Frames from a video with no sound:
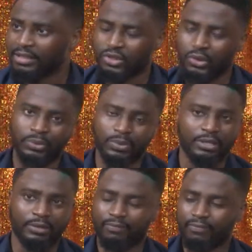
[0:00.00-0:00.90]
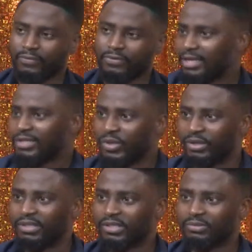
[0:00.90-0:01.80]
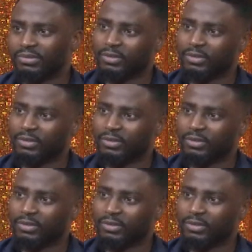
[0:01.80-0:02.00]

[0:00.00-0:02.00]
So that is what it means to me.